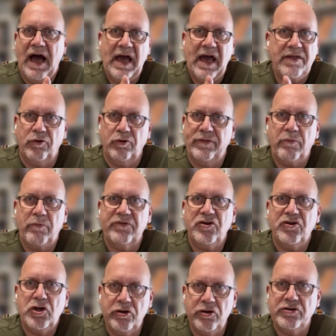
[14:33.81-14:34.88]
And I thought that
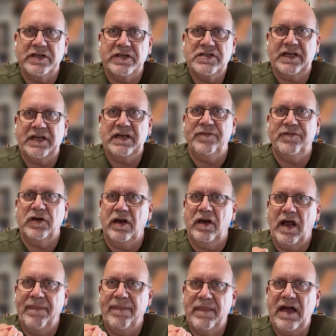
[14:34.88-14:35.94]
was hugely
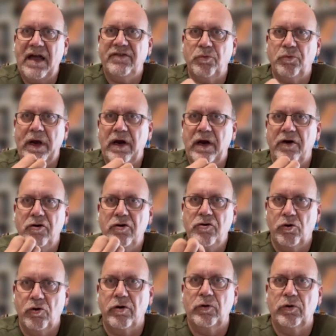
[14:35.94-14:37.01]
significant. And that's where
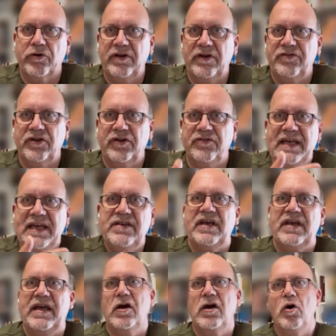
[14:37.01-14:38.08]
normal Christians, he
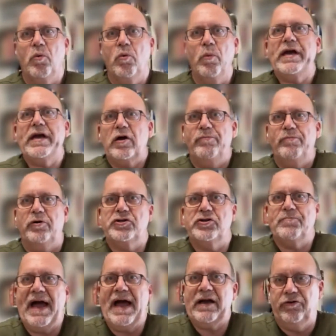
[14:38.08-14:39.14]
said, we can
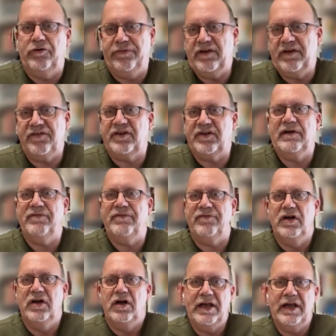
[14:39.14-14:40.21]
push back on this
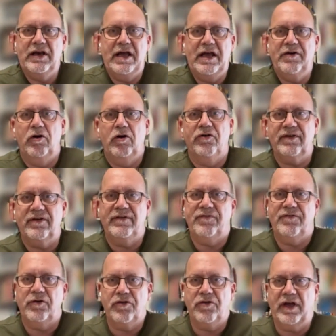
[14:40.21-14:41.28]
stuff in, in lots of
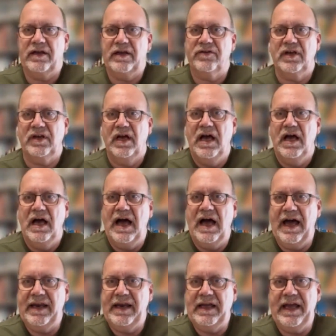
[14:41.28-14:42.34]
different things.
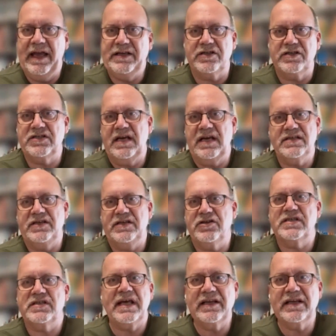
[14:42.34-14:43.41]
And he just says
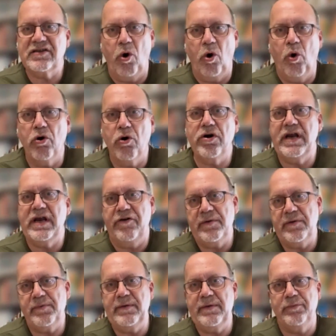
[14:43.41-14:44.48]
it just takes
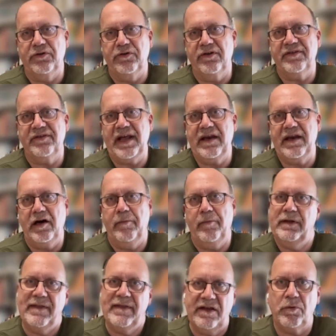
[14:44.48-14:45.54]
ordinary people to stand
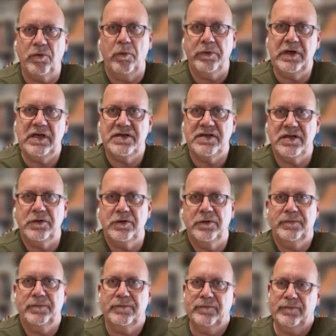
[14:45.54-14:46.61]
up. And that's what we need to
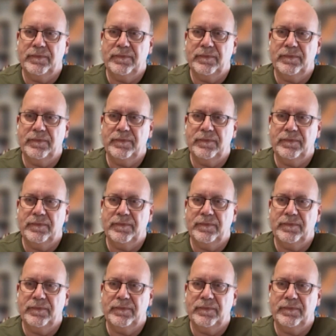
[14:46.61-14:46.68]
do.